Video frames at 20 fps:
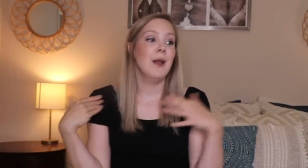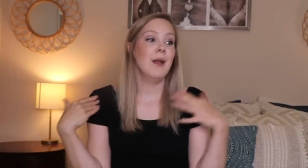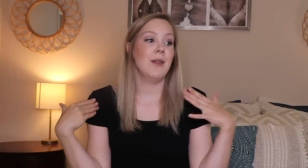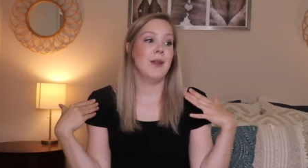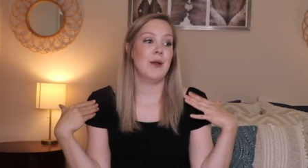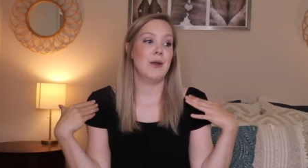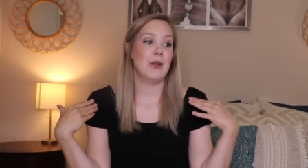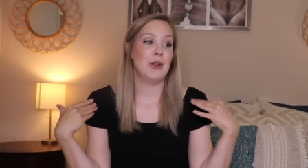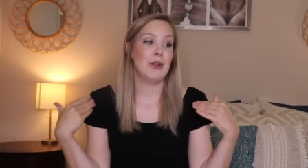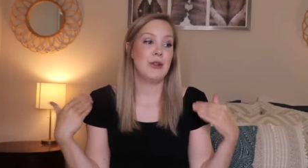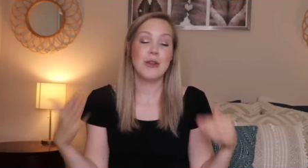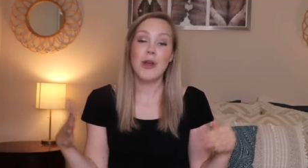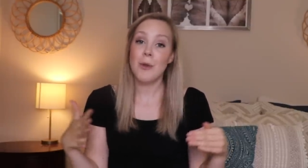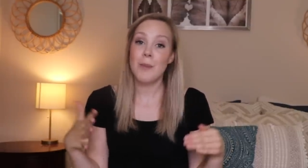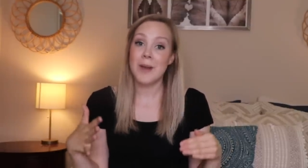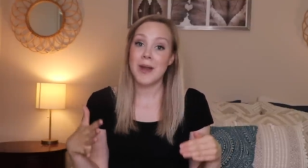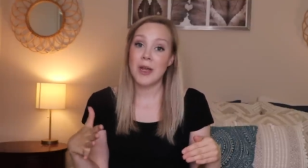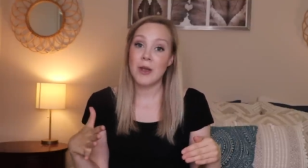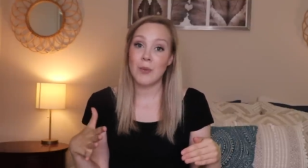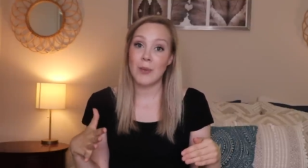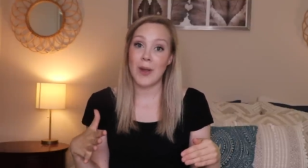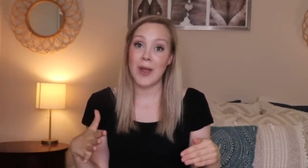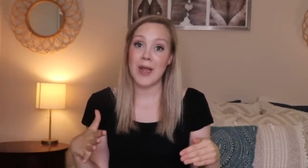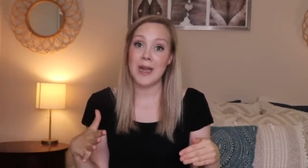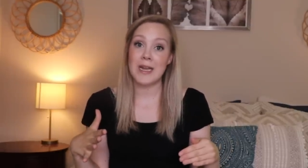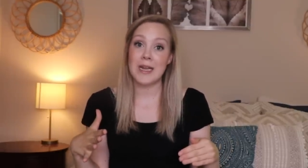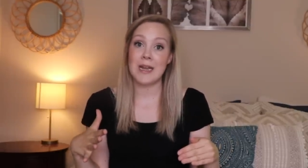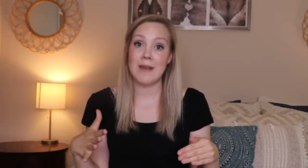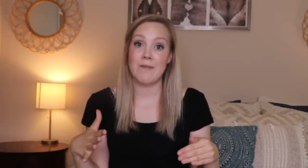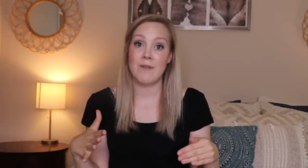There is so many
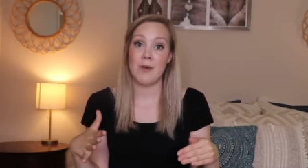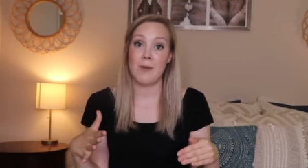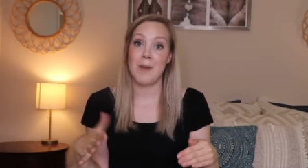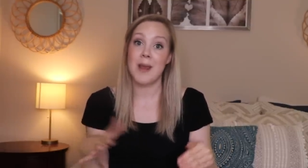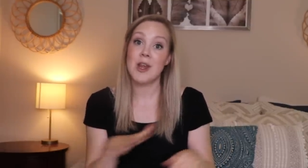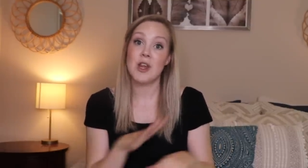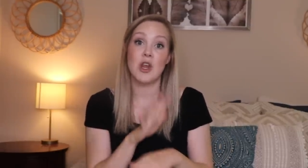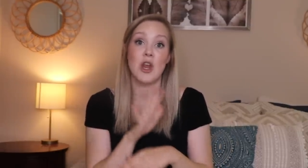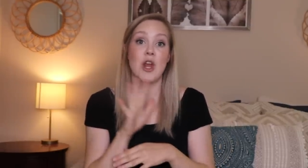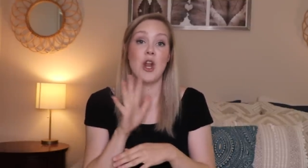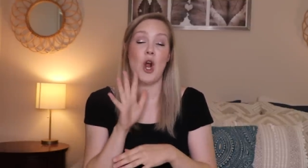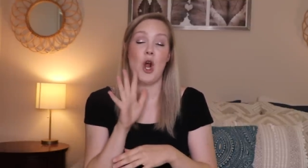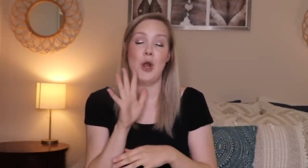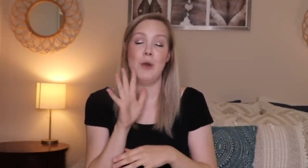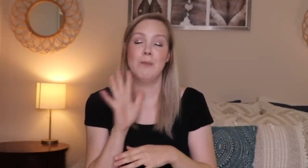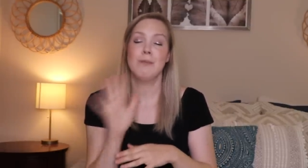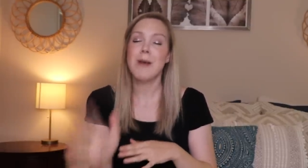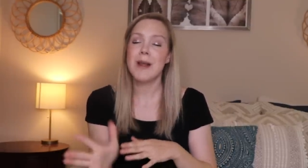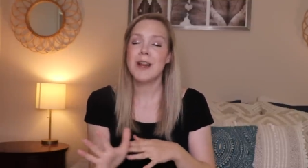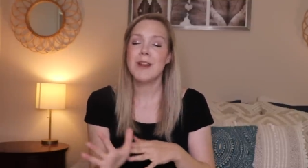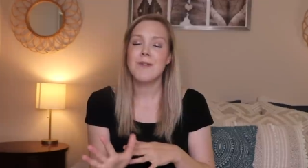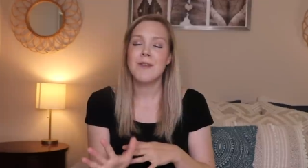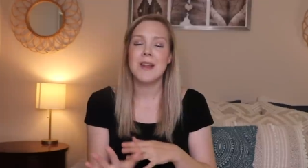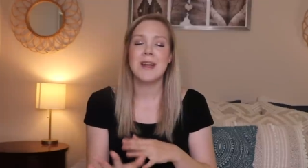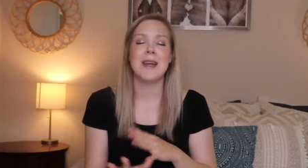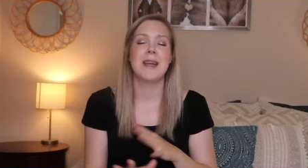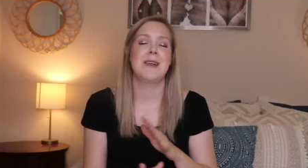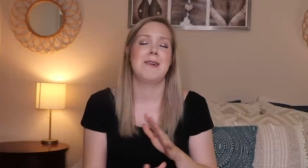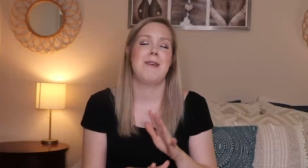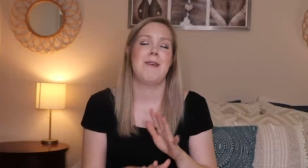great information on
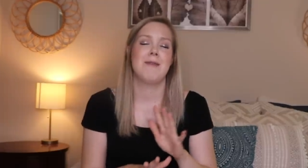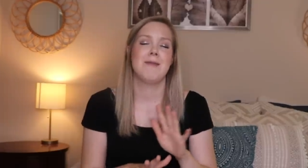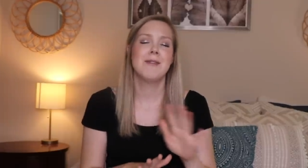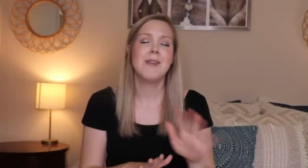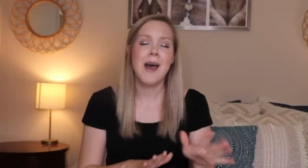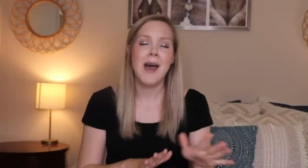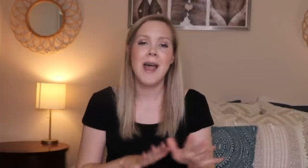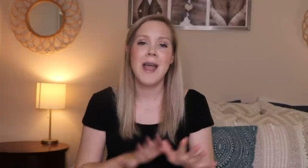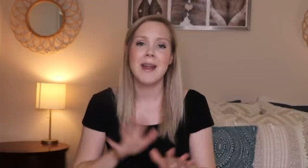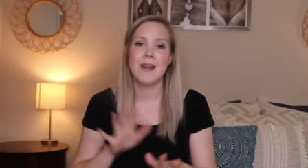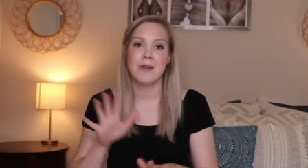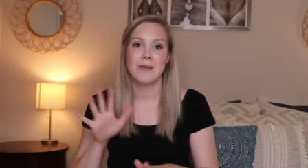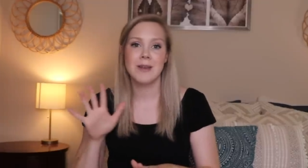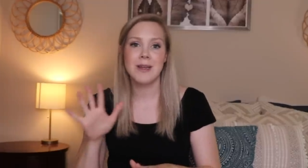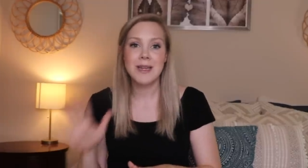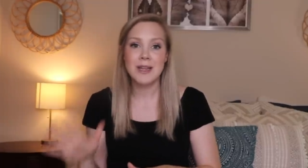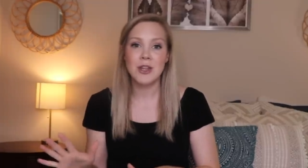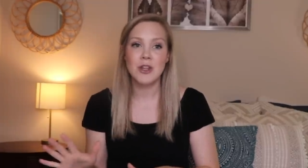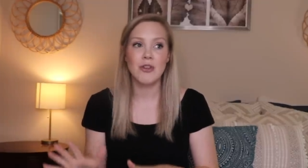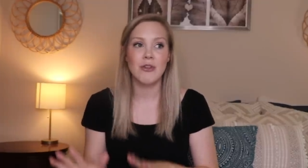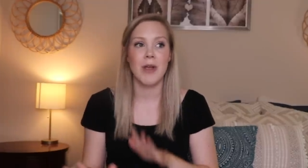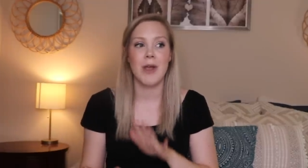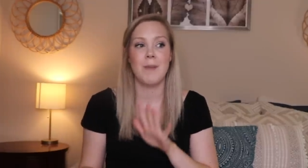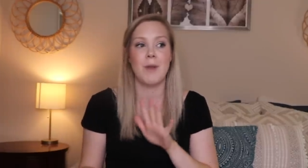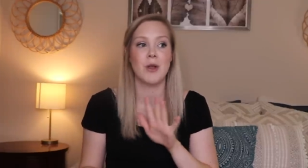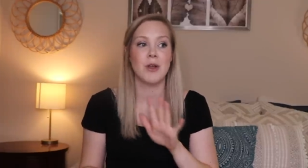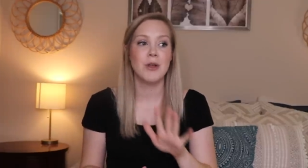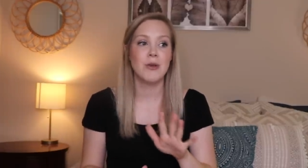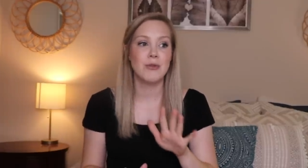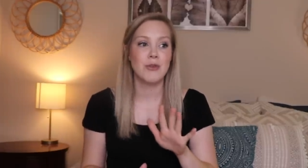breastfeeding online, on Instagram,
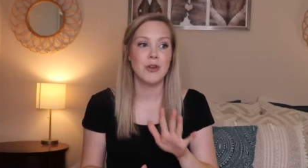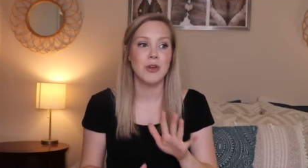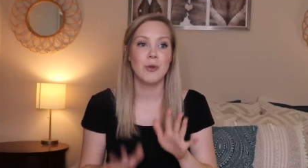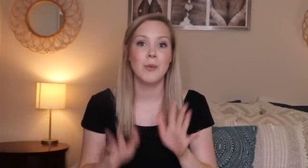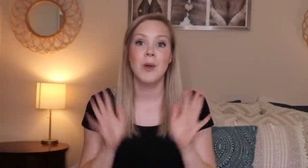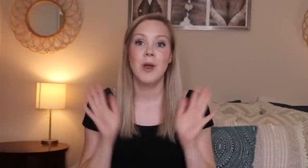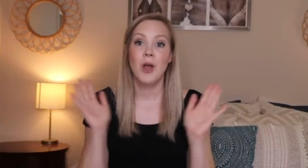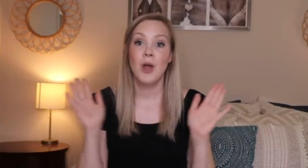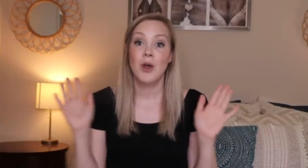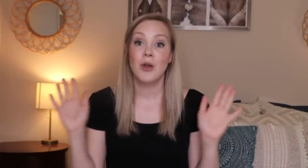on YouTube.